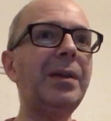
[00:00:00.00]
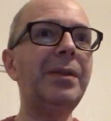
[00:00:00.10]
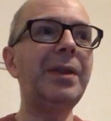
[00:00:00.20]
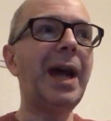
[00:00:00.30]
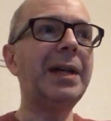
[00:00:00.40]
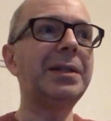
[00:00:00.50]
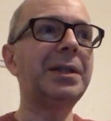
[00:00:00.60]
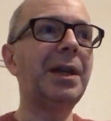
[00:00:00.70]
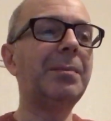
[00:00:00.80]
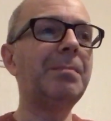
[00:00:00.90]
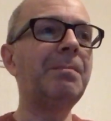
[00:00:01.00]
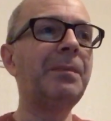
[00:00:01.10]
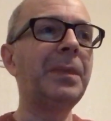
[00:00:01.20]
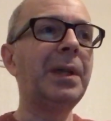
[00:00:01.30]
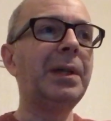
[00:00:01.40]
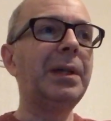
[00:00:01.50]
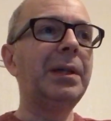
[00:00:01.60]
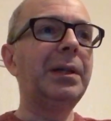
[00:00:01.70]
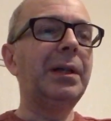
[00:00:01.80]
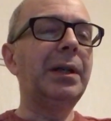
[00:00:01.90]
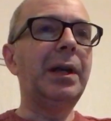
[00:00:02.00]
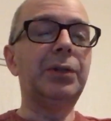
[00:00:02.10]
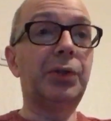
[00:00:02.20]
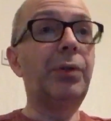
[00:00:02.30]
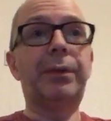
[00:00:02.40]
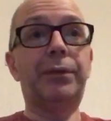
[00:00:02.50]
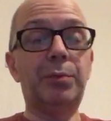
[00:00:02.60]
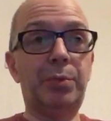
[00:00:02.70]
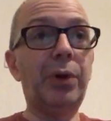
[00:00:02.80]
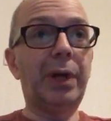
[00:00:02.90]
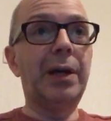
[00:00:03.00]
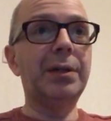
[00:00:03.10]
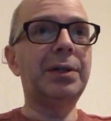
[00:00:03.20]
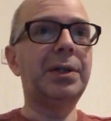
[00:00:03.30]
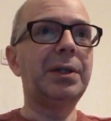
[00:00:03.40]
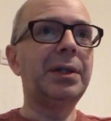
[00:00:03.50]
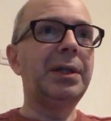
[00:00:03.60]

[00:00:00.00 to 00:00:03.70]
that, a few products